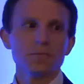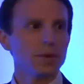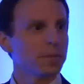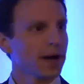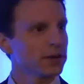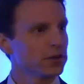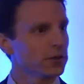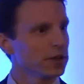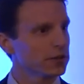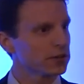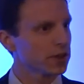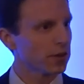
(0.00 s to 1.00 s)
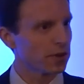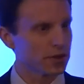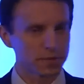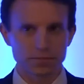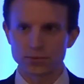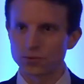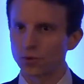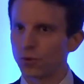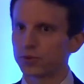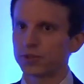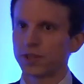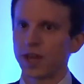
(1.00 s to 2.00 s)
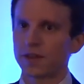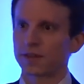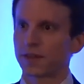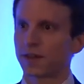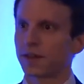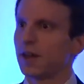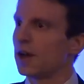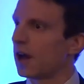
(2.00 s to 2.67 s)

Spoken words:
but by doing so, it's brought together